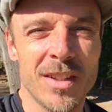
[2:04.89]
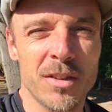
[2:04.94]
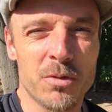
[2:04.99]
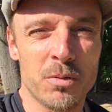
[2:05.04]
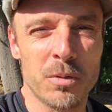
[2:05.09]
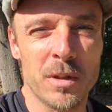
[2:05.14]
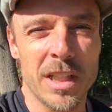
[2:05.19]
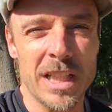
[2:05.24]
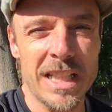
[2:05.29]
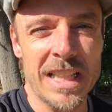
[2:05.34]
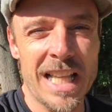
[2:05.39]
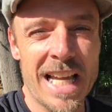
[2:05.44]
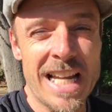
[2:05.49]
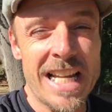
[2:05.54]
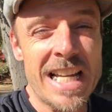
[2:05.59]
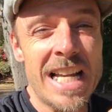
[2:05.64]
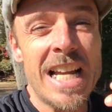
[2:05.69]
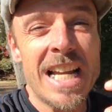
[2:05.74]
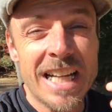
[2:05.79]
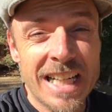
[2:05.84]
It's really like
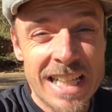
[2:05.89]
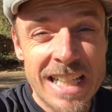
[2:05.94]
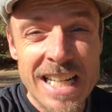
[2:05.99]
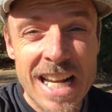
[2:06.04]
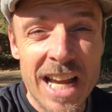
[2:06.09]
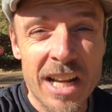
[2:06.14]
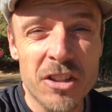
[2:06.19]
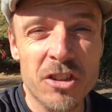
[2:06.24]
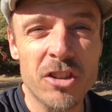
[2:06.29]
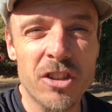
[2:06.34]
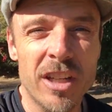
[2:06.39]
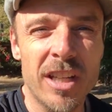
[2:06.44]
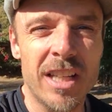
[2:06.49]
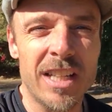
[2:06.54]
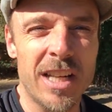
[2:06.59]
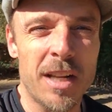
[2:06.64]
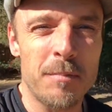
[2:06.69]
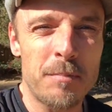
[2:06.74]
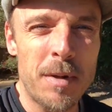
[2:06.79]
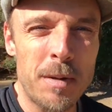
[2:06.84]

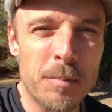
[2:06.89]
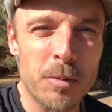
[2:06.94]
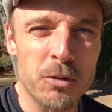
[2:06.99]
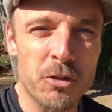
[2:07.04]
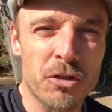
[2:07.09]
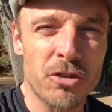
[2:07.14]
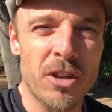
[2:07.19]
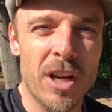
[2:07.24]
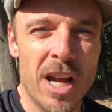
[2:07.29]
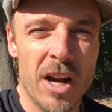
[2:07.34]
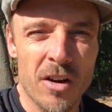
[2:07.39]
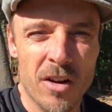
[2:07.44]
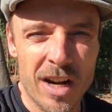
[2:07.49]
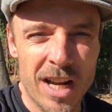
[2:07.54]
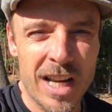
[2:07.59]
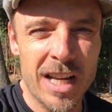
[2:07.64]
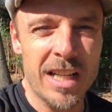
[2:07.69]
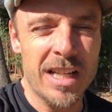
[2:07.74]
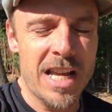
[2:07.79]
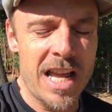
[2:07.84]
connection and people
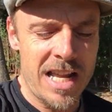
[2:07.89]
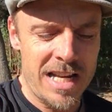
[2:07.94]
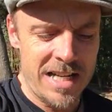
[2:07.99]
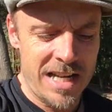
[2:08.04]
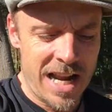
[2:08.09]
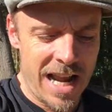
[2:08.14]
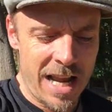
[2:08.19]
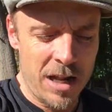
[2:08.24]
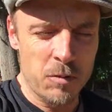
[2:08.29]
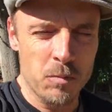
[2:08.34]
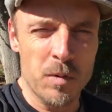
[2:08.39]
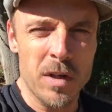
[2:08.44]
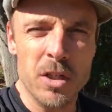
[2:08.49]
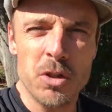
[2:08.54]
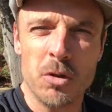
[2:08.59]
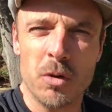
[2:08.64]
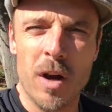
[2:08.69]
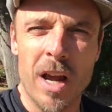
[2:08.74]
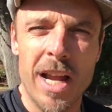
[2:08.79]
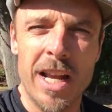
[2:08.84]
sharing, and we
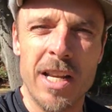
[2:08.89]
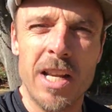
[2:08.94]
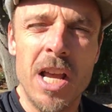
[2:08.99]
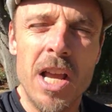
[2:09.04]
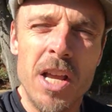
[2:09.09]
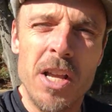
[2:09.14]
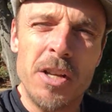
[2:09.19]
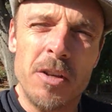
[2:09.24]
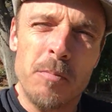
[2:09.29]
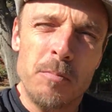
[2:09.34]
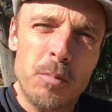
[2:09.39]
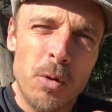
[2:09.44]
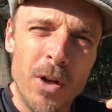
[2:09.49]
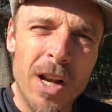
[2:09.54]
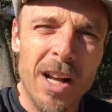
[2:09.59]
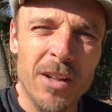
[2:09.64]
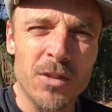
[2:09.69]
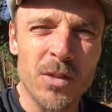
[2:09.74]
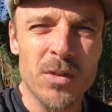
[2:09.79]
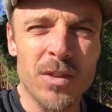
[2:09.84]
try and put
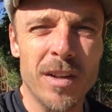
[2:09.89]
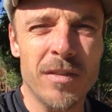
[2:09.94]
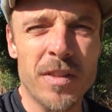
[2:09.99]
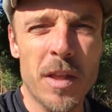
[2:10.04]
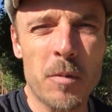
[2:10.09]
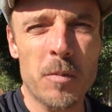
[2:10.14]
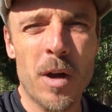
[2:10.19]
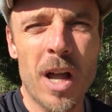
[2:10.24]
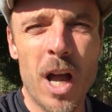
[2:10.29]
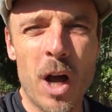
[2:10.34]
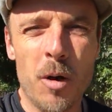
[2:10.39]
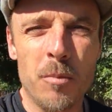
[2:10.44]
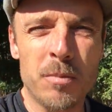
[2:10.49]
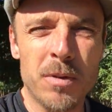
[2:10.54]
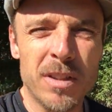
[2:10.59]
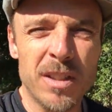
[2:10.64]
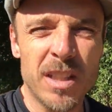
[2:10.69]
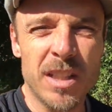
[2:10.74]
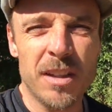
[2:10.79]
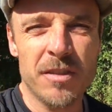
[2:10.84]
out stuff that will help
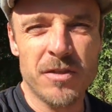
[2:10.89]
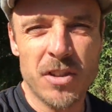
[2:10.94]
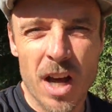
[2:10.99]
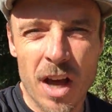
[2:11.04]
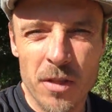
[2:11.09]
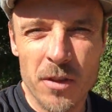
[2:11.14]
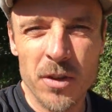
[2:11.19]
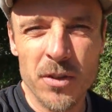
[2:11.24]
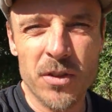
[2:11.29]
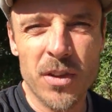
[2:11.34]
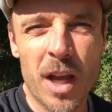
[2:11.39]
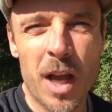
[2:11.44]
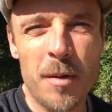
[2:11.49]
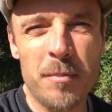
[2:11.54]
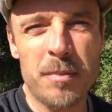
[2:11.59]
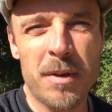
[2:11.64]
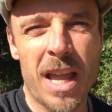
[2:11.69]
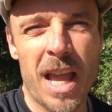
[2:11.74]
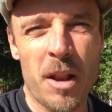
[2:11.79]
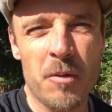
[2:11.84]
lift others up,
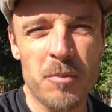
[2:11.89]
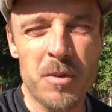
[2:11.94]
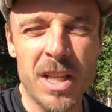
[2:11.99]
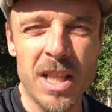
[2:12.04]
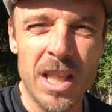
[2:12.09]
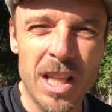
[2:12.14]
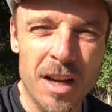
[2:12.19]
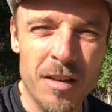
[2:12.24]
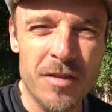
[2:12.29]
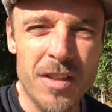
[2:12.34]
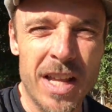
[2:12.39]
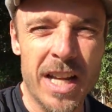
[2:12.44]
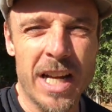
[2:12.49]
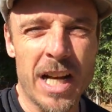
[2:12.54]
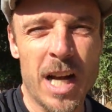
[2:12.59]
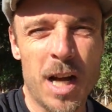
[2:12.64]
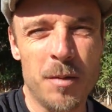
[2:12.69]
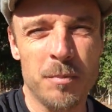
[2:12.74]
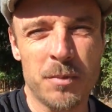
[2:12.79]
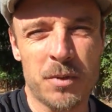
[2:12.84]
and we love that it
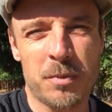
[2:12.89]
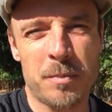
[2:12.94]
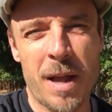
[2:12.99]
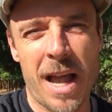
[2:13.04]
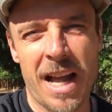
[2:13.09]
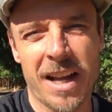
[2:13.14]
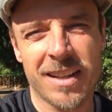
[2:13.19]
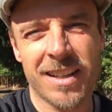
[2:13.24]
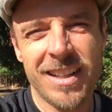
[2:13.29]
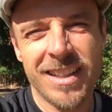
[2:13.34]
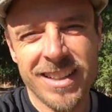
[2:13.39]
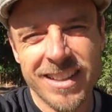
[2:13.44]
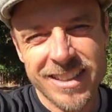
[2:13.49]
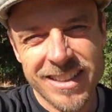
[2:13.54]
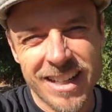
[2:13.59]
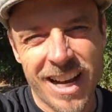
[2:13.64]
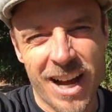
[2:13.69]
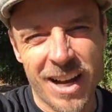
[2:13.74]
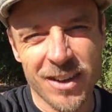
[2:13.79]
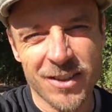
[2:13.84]
comes back
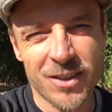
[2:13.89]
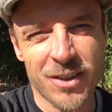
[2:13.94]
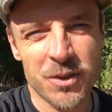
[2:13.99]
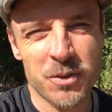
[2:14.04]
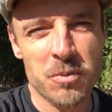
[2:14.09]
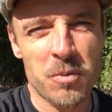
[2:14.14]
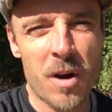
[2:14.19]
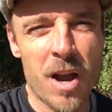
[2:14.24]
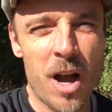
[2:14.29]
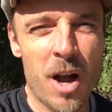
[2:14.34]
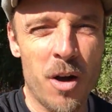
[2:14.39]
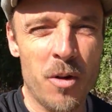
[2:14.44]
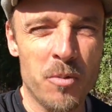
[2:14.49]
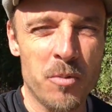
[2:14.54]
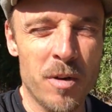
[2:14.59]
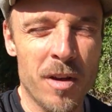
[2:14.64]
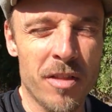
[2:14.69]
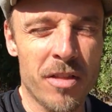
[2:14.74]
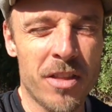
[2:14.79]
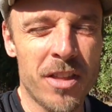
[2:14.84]
to us as well
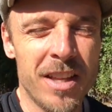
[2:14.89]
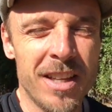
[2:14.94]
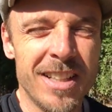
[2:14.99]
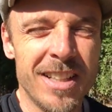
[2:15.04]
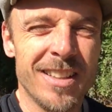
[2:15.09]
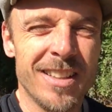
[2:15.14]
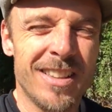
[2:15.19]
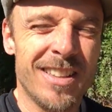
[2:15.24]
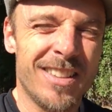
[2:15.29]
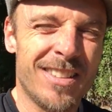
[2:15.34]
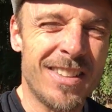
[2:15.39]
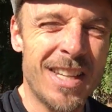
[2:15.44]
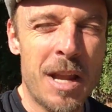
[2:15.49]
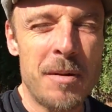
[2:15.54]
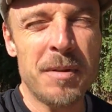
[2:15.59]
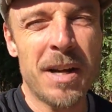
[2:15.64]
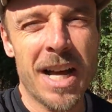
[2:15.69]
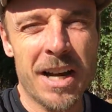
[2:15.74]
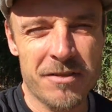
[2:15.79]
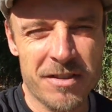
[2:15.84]
with the
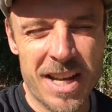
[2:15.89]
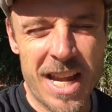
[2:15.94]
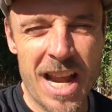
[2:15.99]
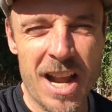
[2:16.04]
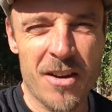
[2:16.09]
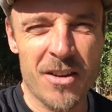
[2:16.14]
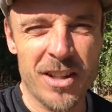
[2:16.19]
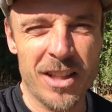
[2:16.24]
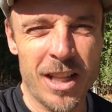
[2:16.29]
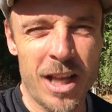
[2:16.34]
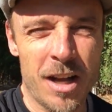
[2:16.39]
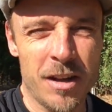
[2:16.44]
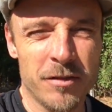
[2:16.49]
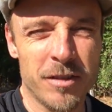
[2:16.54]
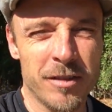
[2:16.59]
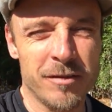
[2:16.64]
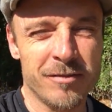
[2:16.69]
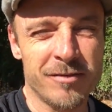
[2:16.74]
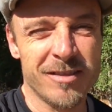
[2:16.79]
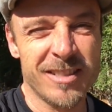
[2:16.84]
same kind of care and love
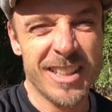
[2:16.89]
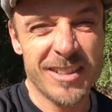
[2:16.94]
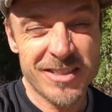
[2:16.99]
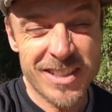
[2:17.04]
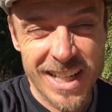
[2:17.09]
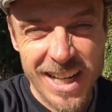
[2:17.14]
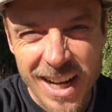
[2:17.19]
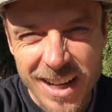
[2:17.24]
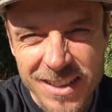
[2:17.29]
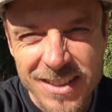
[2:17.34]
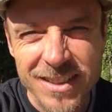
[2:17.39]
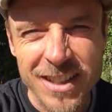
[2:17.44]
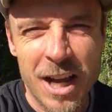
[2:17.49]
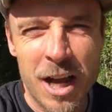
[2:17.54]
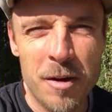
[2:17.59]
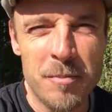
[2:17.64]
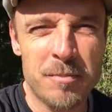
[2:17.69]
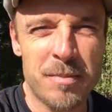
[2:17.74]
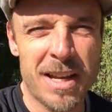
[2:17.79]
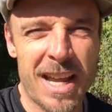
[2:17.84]
of lifting us
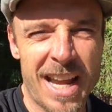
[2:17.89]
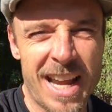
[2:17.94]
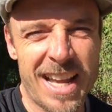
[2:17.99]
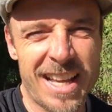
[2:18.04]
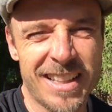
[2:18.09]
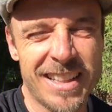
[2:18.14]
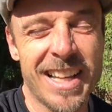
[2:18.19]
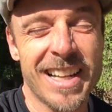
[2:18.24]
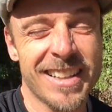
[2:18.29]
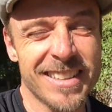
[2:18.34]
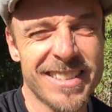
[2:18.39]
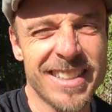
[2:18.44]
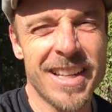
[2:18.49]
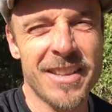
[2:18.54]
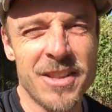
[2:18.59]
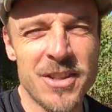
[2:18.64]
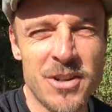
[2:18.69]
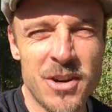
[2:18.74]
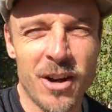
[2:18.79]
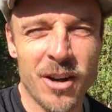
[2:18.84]
up, and like I
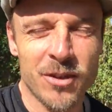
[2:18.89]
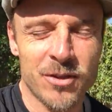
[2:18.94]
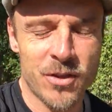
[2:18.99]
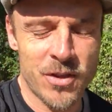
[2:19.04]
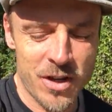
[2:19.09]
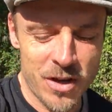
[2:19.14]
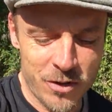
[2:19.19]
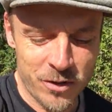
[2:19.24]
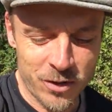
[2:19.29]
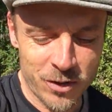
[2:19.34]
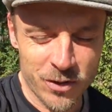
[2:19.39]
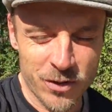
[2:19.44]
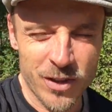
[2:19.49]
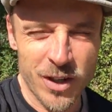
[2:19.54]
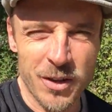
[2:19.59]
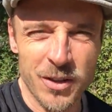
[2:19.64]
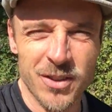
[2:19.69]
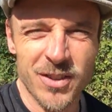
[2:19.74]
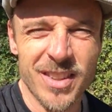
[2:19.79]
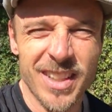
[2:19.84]
said, the dogs and the owners.
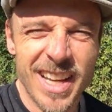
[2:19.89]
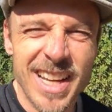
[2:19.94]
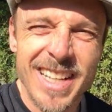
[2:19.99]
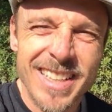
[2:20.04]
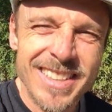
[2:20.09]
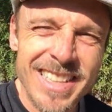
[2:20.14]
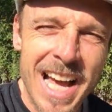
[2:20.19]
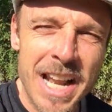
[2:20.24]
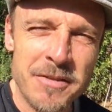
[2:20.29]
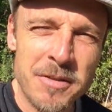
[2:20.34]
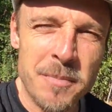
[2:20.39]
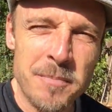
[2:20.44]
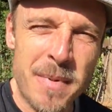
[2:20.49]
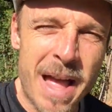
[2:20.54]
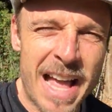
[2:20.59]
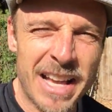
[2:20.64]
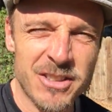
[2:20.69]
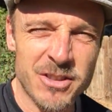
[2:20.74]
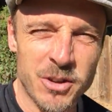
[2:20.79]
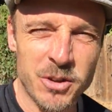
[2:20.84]
So it's kind of a
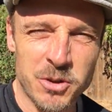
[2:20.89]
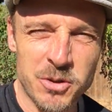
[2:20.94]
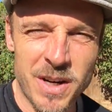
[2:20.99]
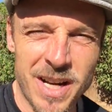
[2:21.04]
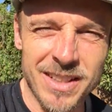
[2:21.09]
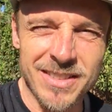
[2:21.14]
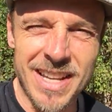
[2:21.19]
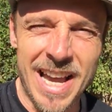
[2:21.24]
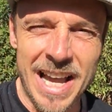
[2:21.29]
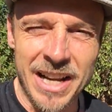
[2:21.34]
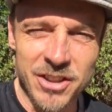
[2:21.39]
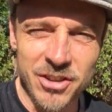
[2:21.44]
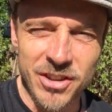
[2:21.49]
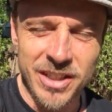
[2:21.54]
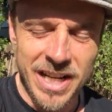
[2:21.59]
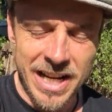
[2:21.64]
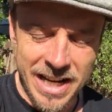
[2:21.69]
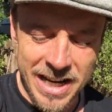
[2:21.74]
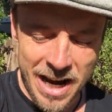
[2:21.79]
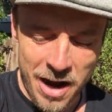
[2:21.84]
magical
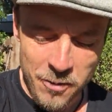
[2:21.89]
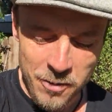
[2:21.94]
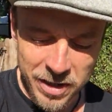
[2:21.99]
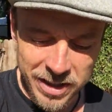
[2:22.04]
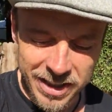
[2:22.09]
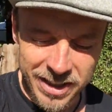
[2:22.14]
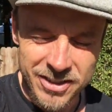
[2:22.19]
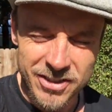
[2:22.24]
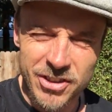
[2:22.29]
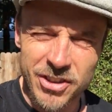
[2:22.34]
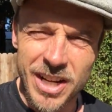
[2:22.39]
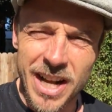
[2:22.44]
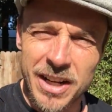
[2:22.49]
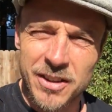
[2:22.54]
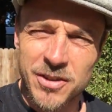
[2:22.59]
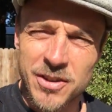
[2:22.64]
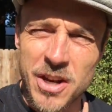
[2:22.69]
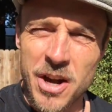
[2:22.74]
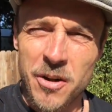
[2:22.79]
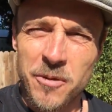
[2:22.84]
transaction, and I want to let you
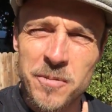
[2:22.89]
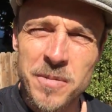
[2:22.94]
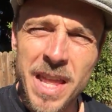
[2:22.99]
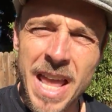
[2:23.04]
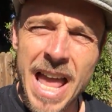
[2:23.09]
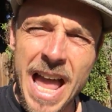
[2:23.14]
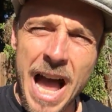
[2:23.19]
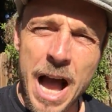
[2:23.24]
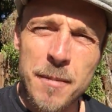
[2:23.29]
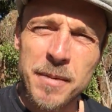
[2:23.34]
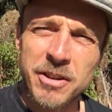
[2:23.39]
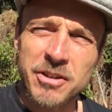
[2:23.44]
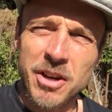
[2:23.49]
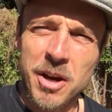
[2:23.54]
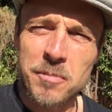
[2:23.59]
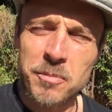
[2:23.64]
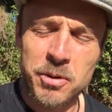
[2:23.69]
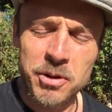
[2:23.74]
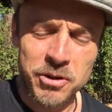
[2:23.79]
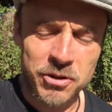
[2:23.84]
guys know how much I
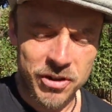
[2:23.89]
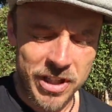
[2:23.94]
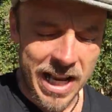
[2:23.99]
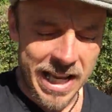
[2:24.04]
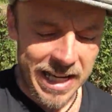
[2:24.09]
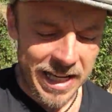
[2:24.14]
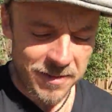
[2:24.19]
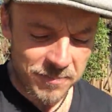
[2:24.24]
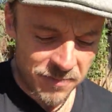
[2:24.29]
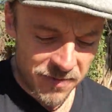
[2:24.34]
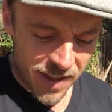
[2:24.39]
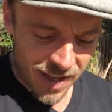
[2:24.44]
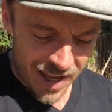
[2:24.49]
appreciate it.